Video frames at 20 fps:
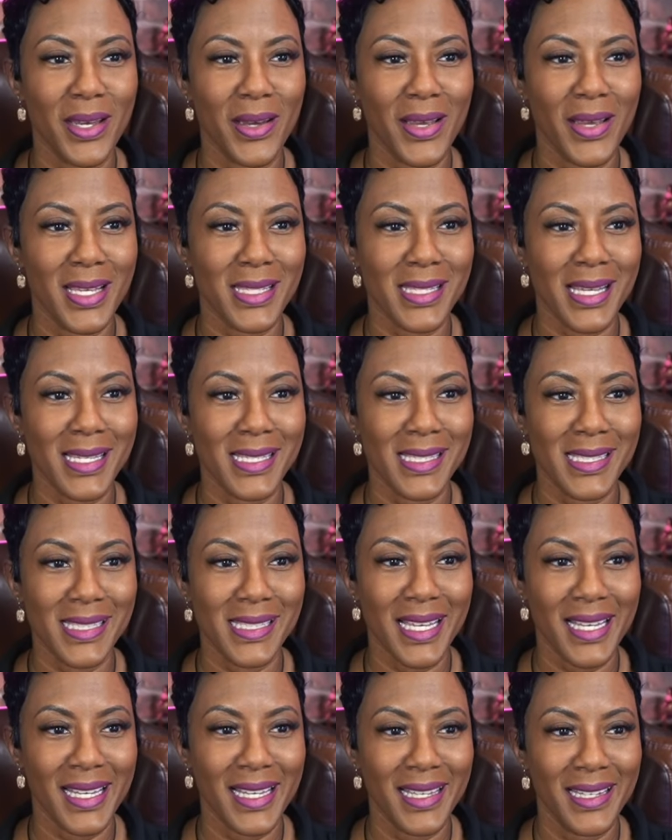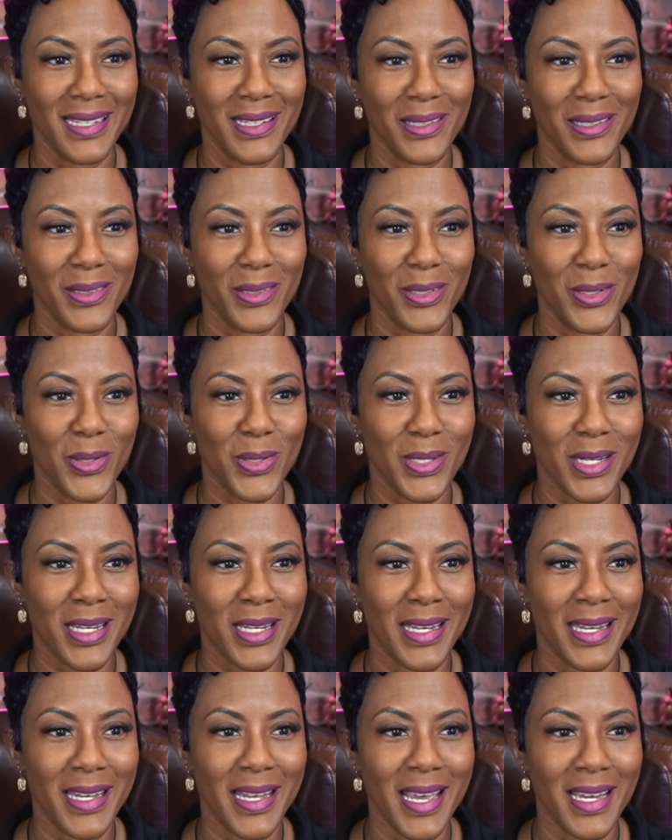As I said, you're
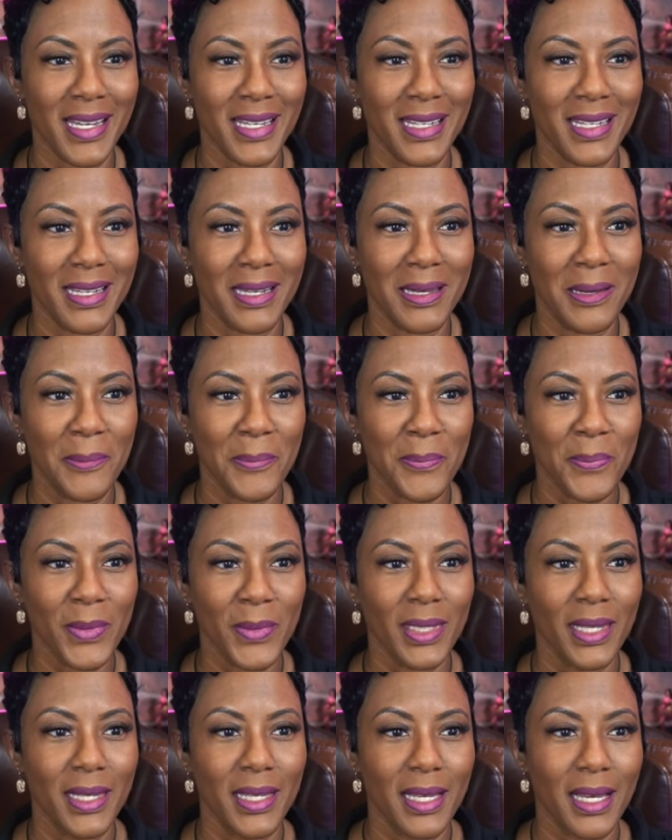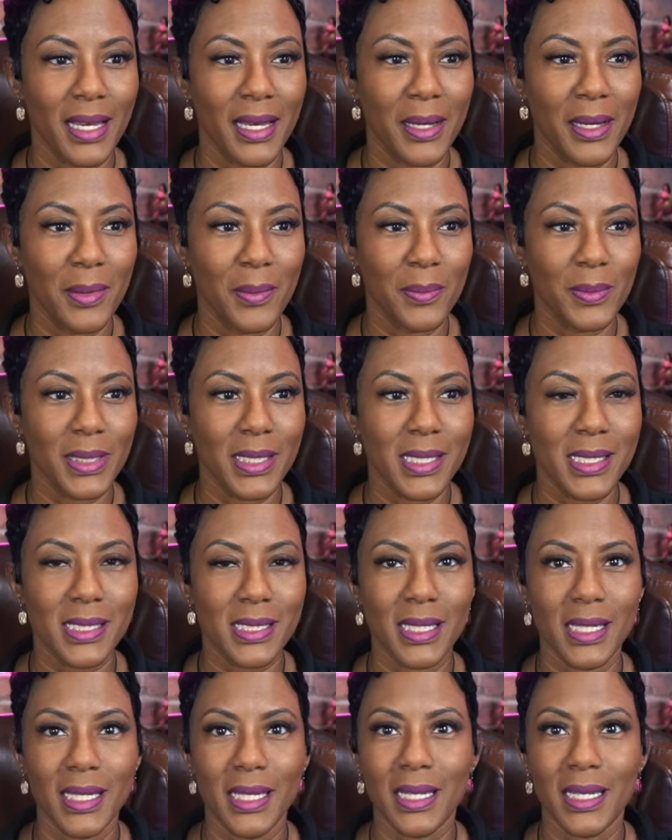connected. Let's
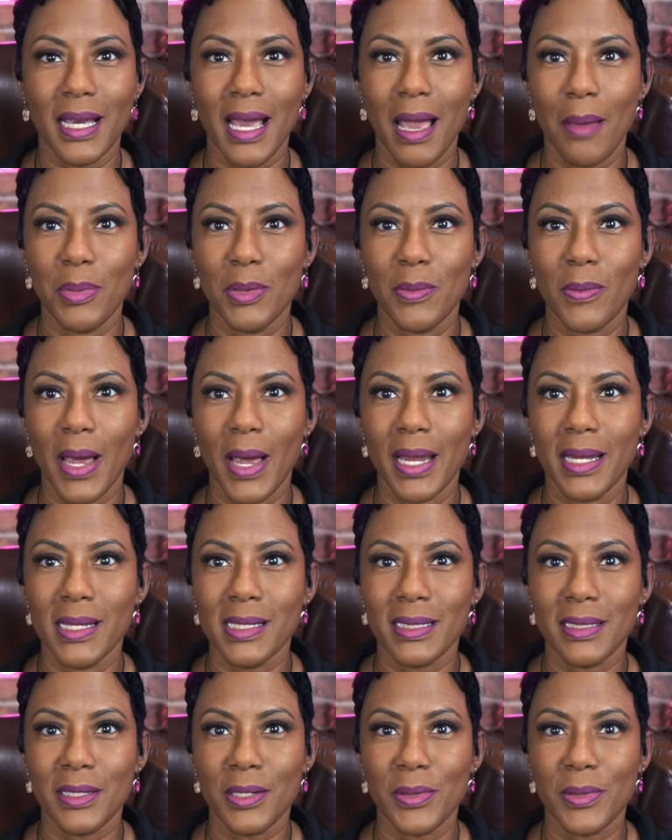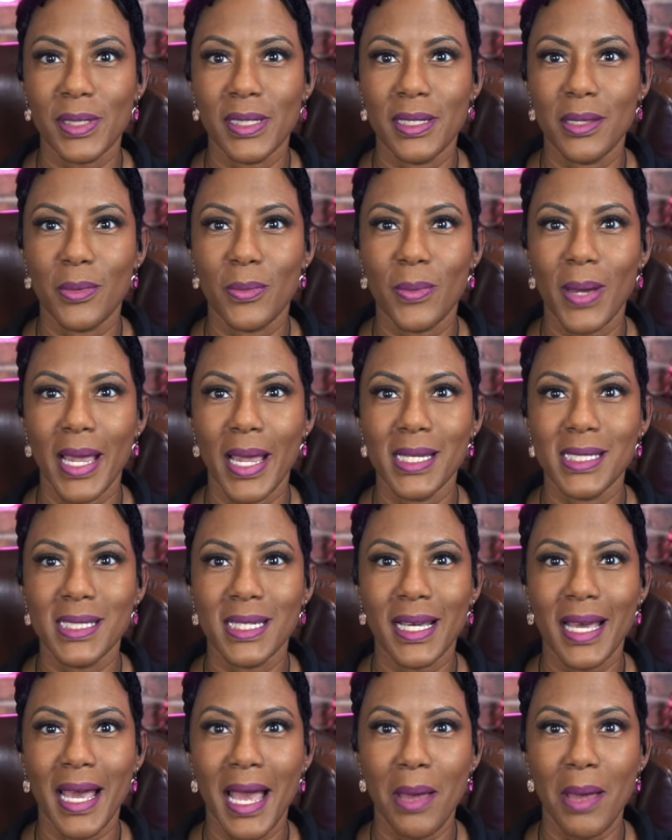see. Copyright is literally the right to
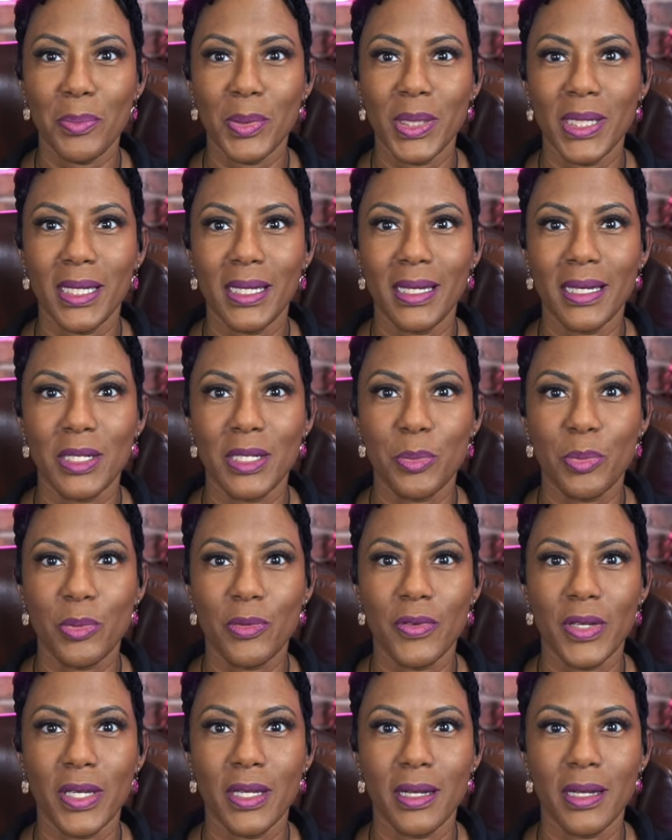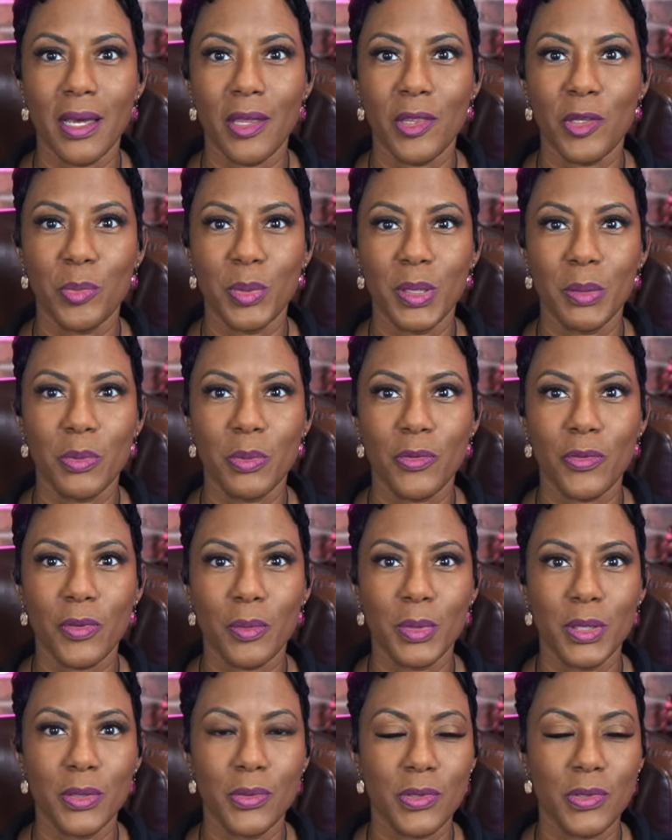copy and to prevent other people from
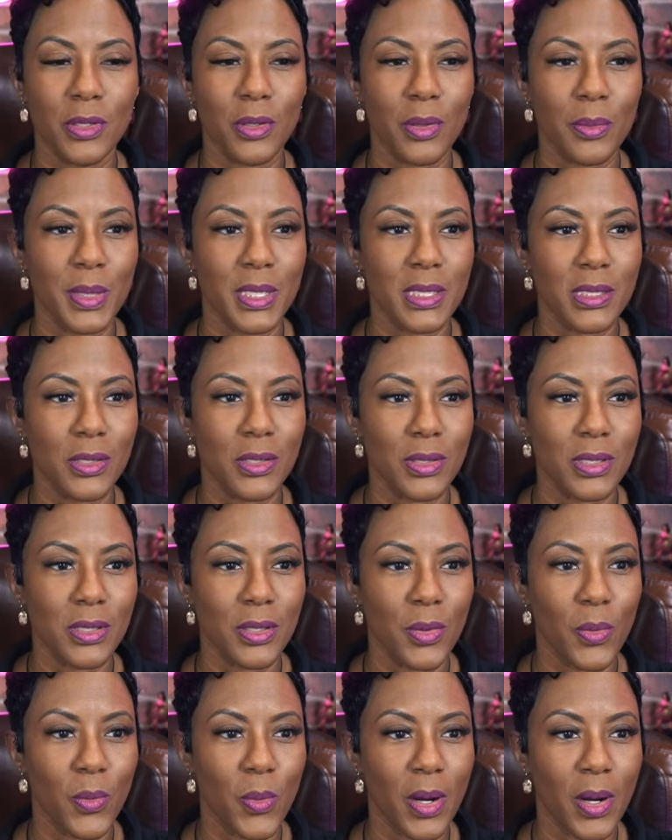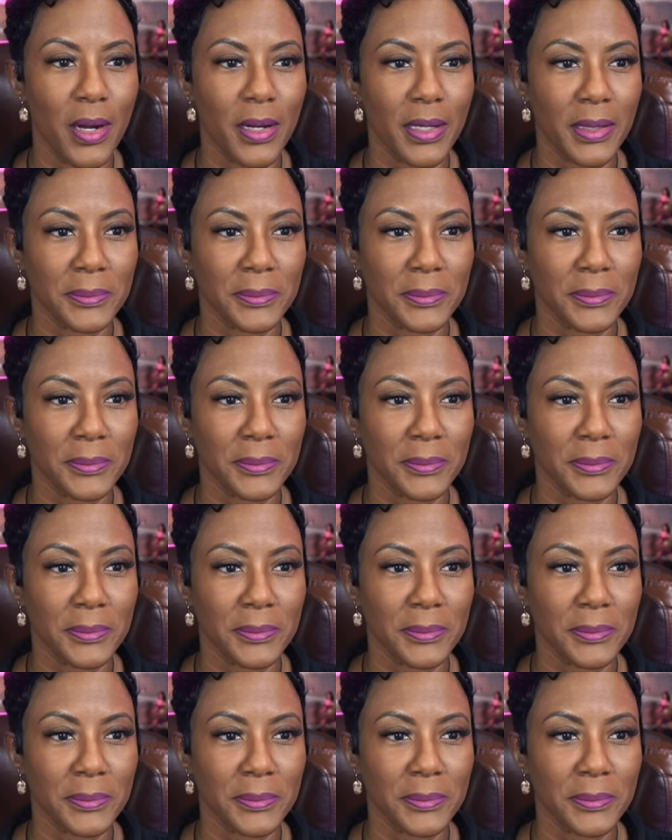using or misusing your work.